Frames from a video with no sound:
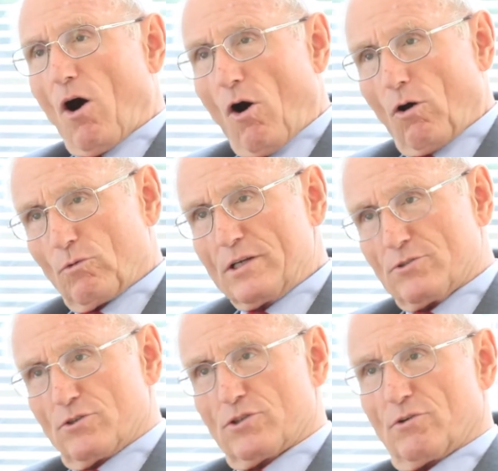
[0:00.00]
all
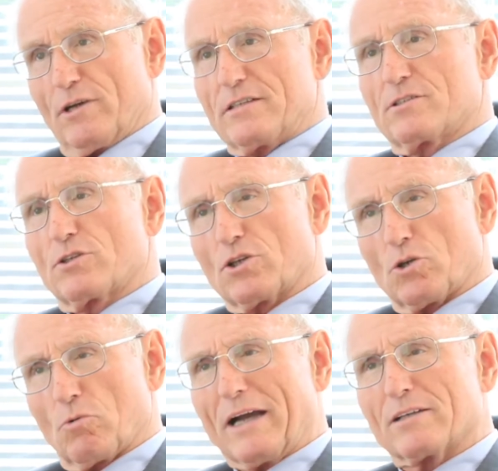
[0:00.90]
research agrees is the
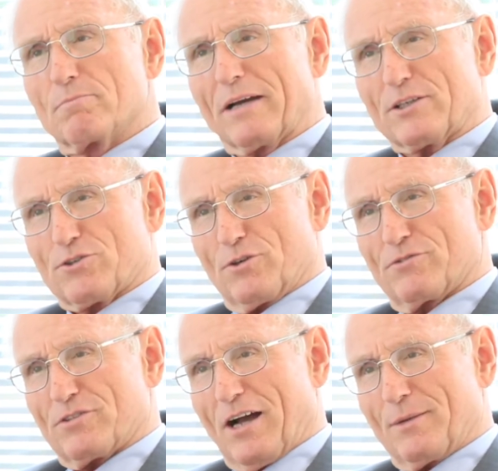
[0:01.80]
correct mixture of
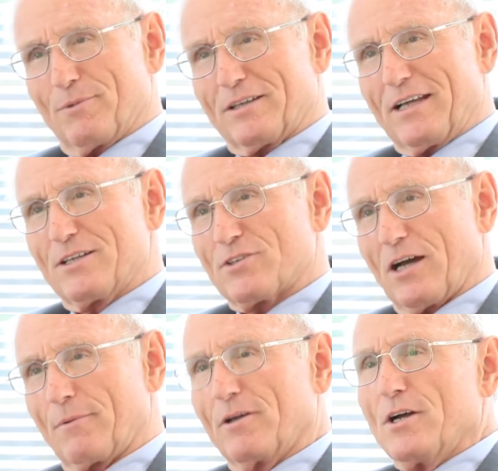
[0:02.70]
soluble to
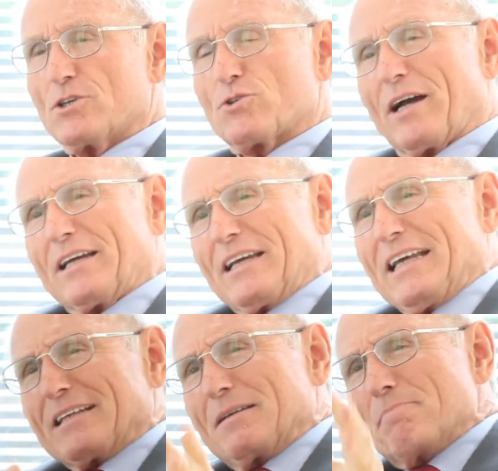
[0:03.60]
insoluble, so I can
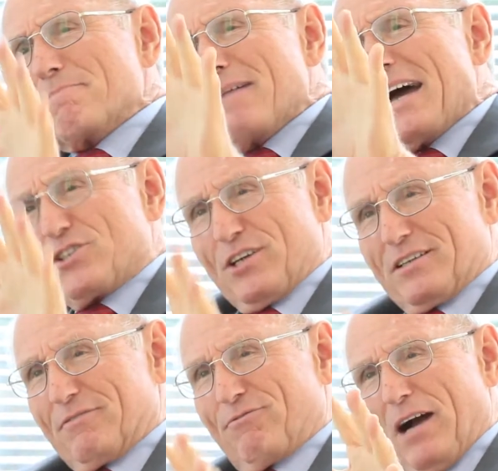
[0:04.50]
get the magic
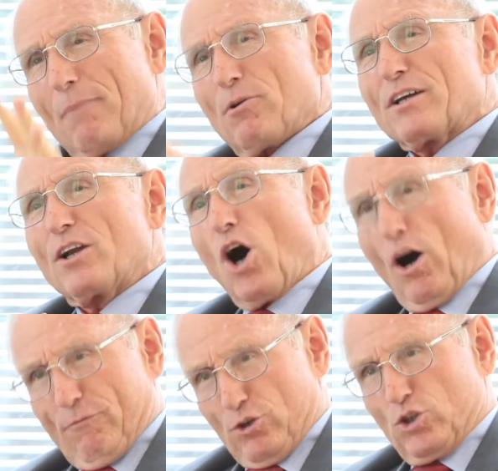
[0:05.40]
that fiber can
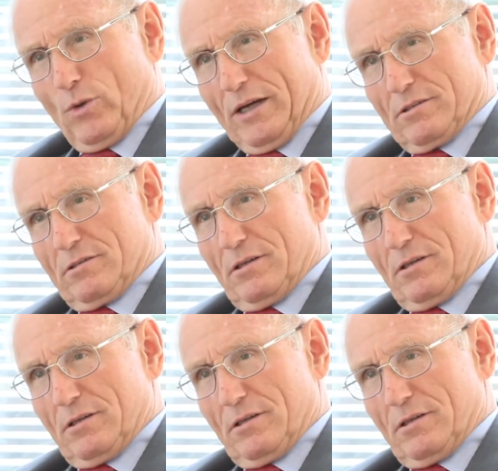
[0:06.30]
offer to us.